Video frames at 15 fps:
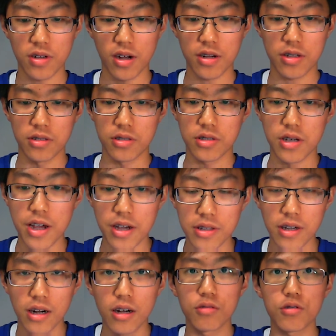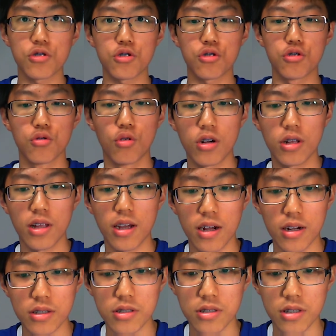I can take down the
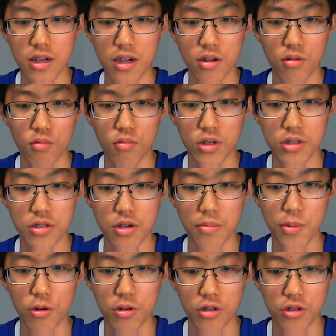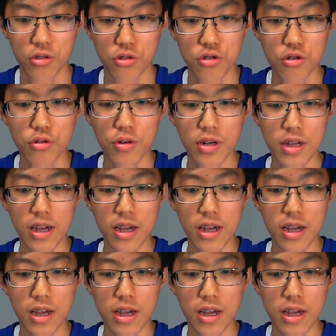Snorlax, and what is the opponent going to do?